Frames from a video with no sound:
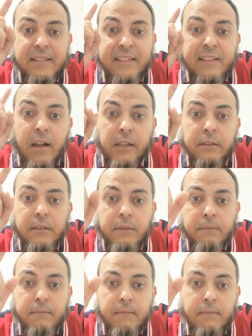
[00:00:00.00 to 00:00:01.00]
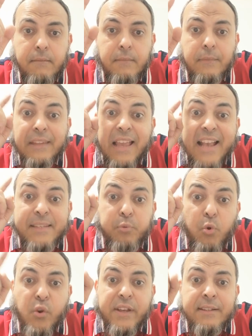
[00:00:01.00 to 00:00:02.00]
that the God has
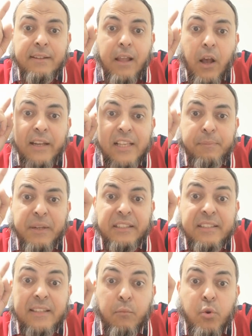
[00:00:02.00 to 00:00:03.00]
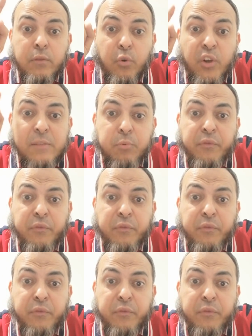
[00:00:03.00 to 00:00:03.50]
broken and has split the moon for his